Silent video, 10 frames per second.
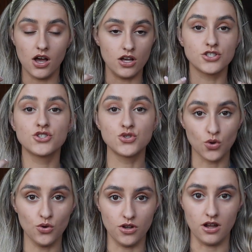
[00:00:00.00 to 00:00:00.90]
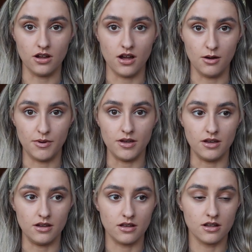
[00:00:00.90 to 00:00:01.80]
a sauna up
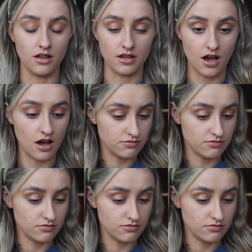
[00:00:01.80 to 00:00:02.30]
here. Like,